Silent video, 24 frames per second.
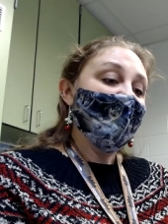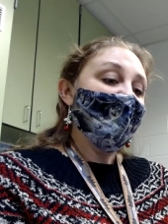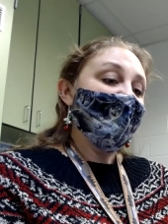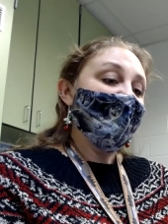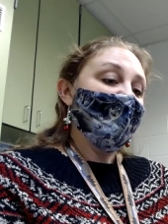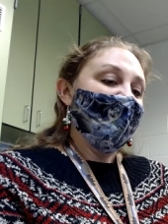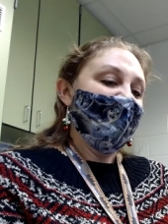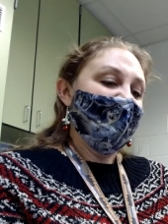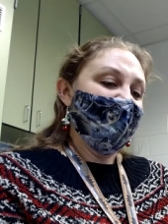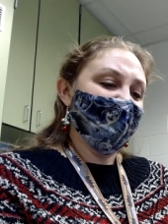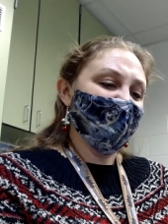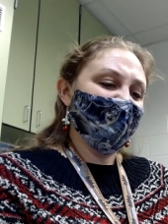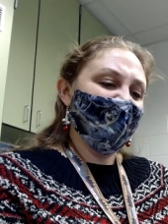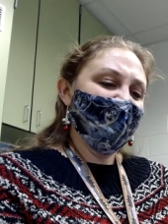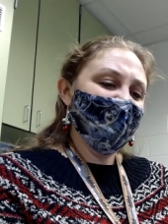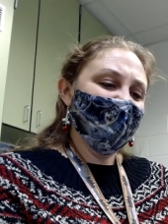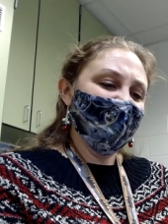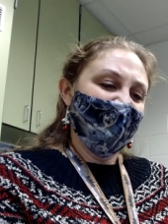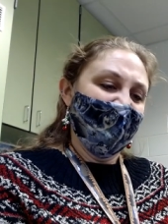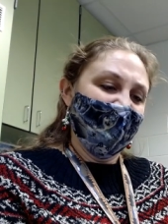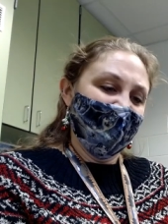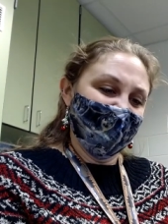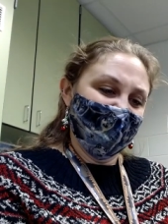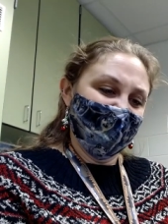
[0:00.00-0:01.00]
A red
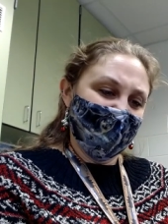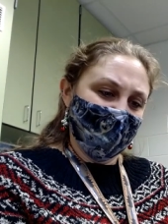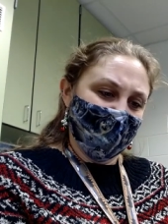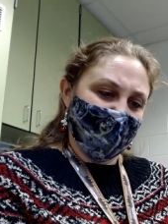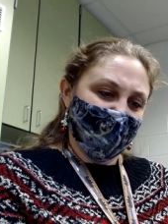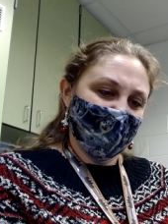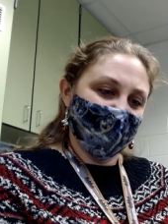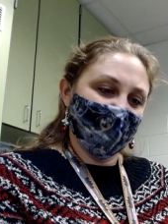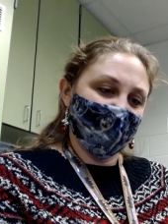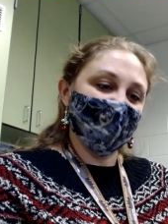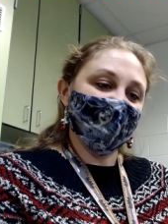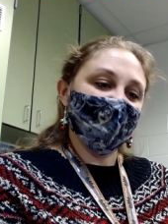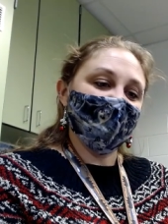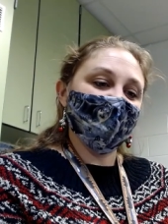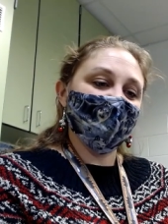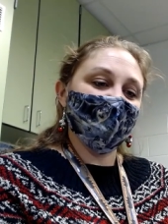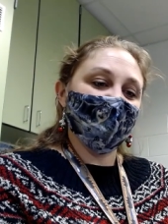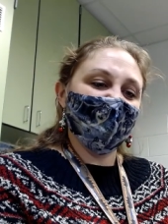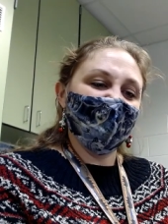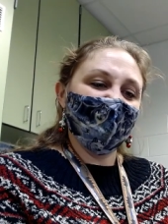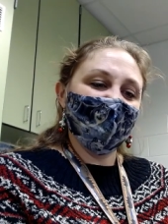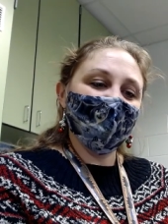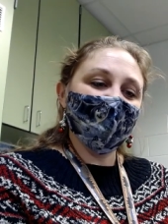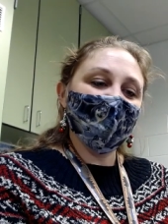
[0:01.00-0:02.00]
light came on over the
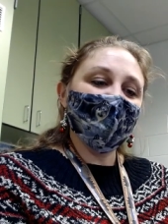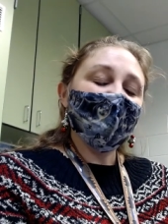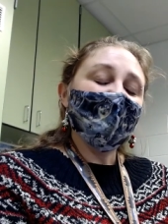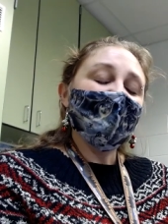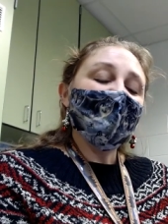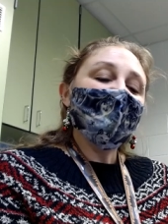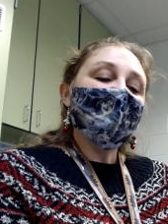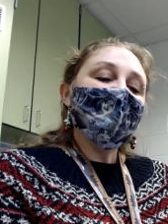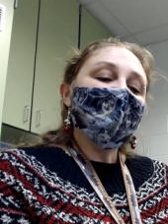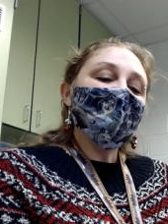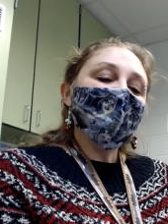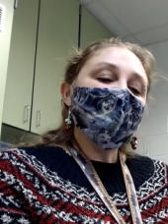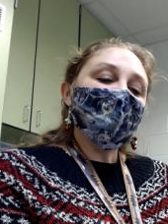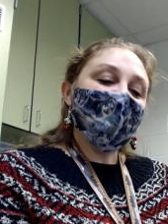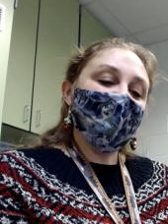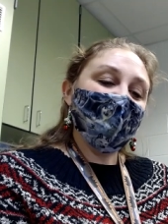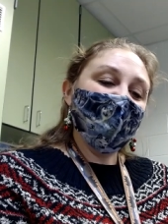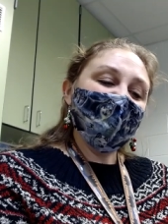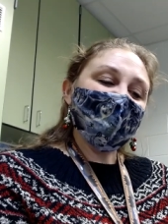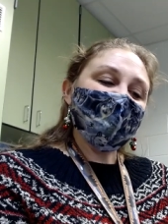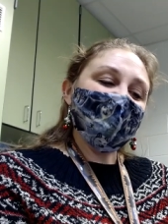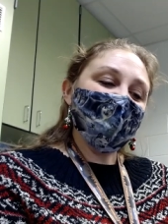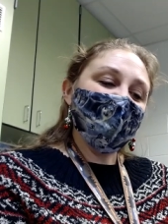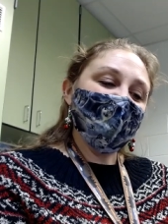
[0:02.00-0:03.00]
door. She picked
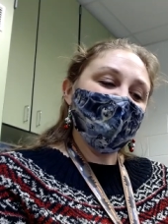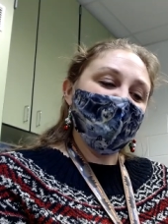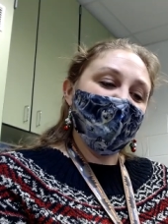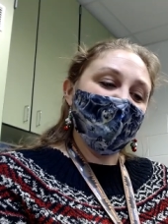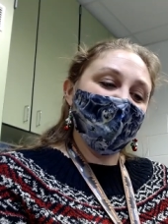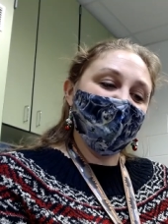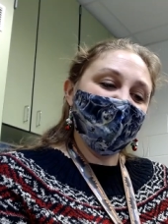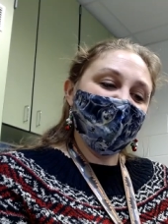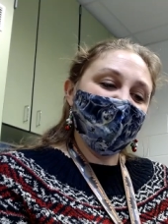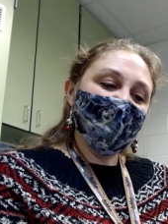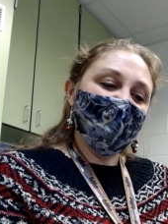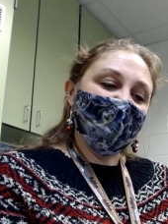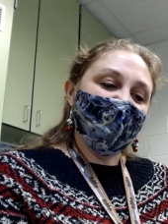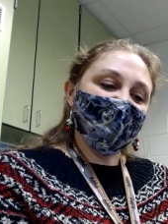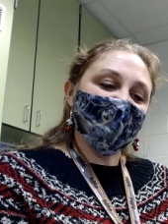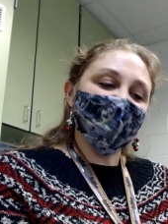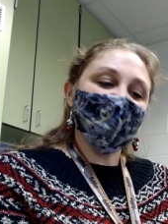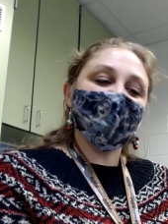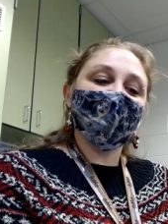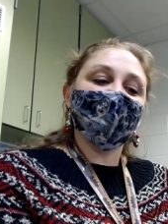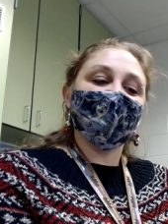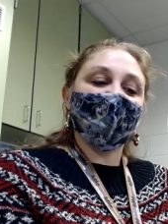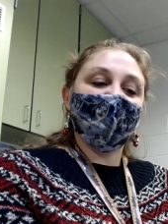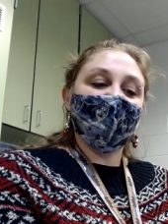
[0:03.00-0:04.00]
up a notebook and pencil
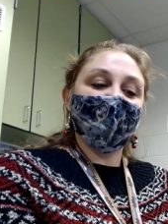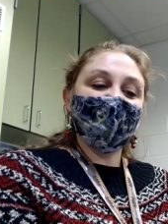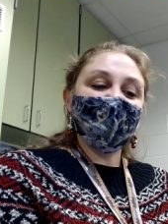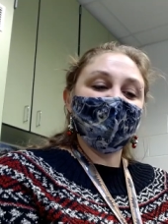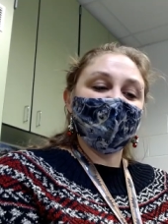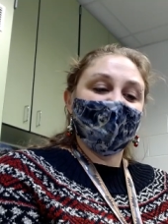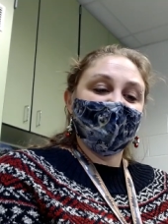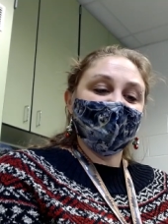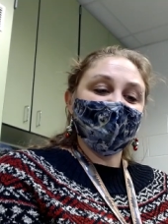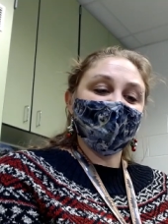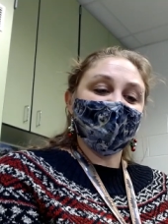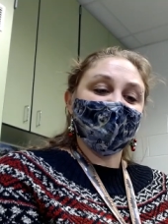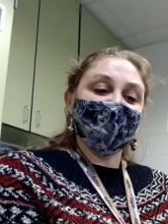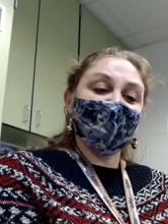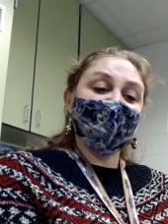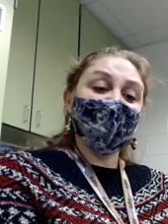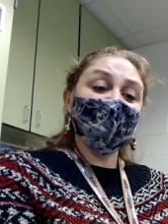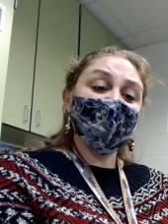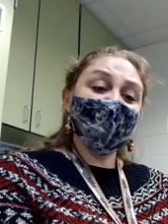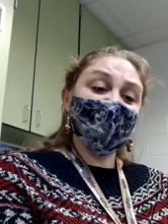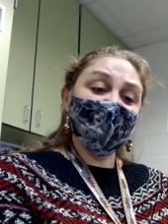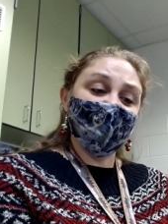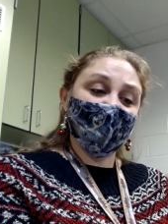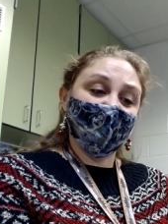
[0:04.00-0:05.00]
from a desk near the
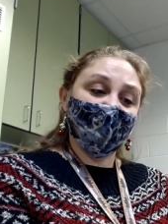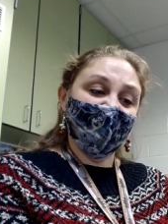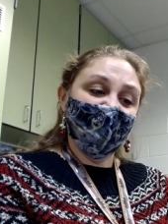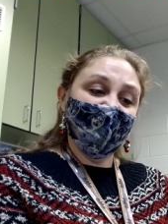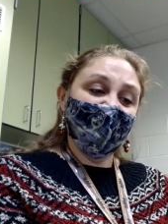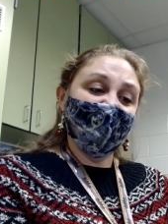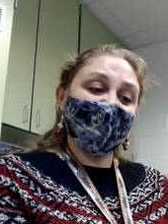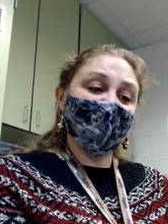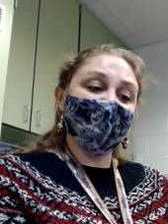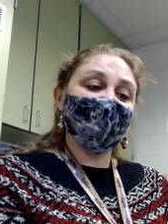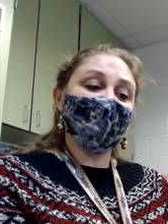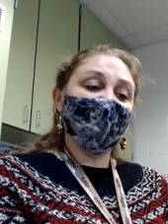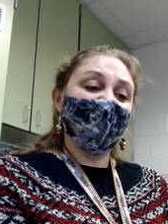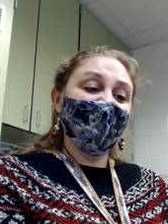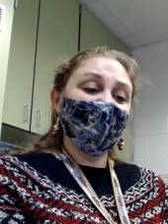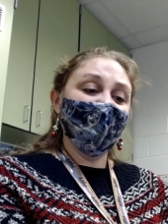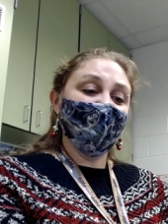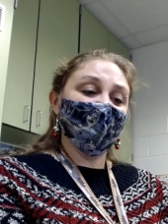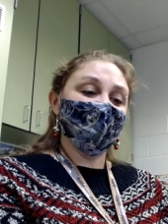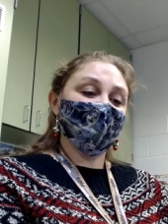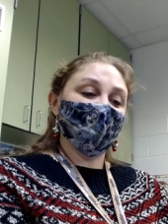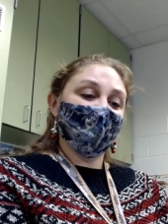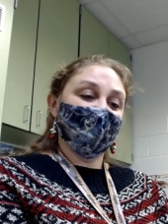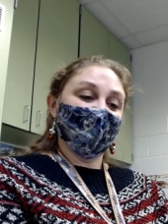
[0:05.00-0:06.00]
door and followed
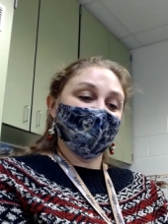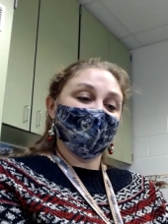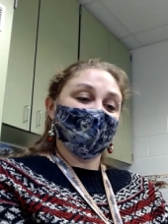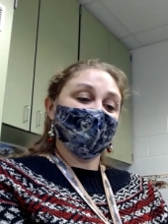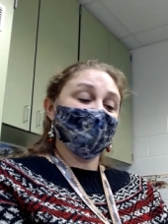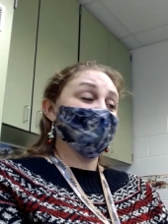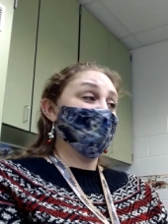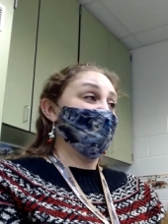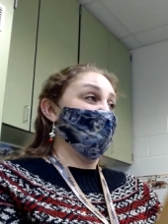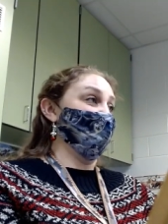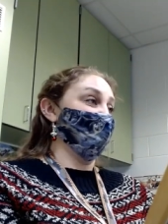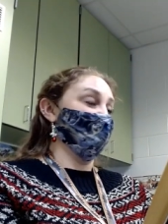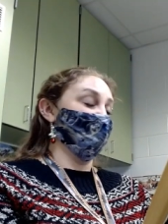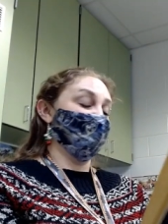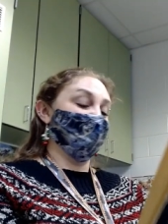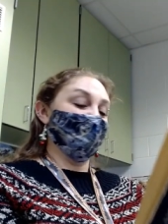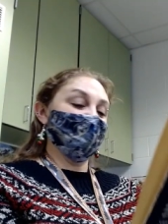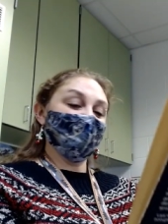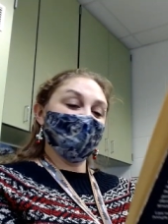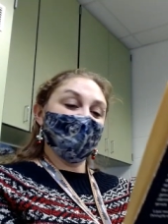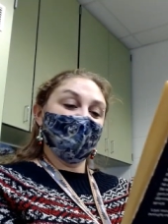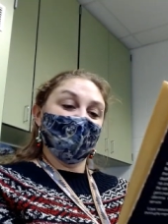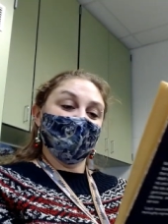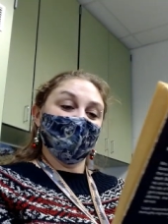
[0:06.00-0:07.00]
Justin out of my
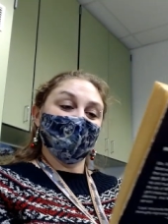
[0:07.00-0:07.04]
sight.